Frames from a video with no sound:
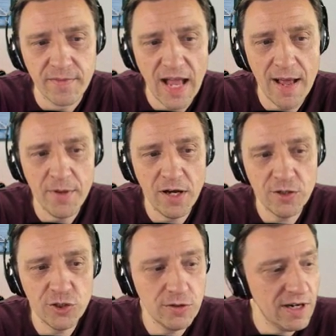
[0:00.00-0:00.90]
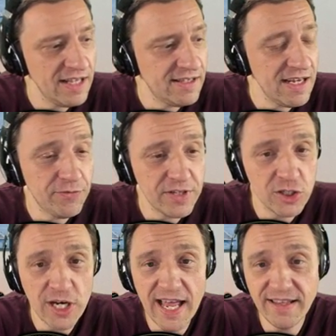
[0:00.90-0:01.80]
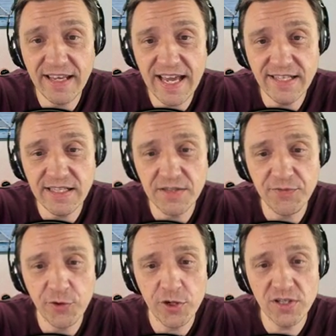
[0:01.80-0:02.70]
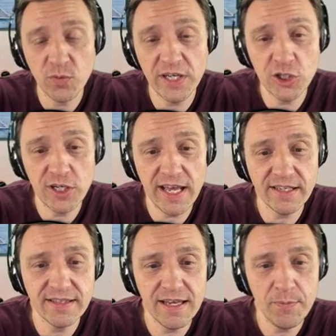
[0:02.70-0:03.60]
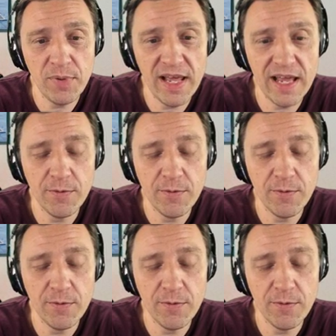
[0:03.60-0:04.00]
I'm not sure. Let's see if the chat guesses first which decks they play.